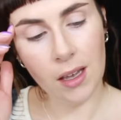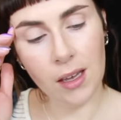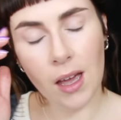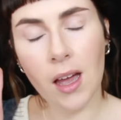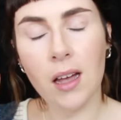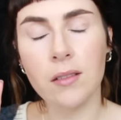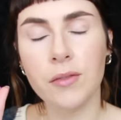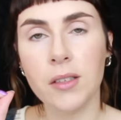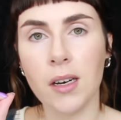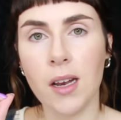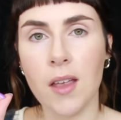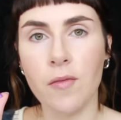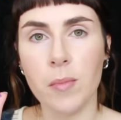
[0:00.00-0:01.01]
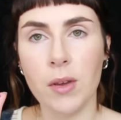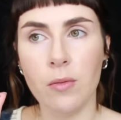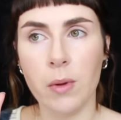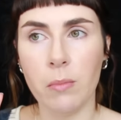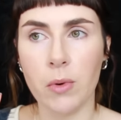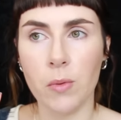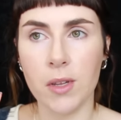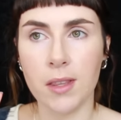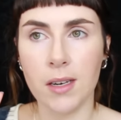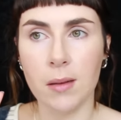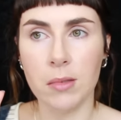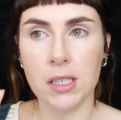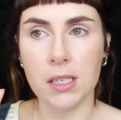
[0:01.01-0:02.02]
Can't for the life of me remember what the
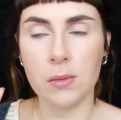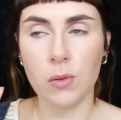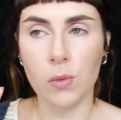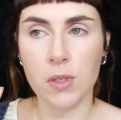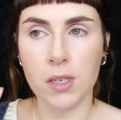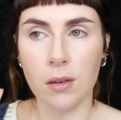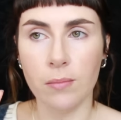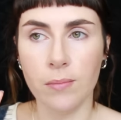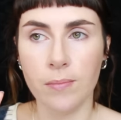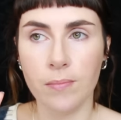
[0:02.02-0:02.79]
name of this one was now,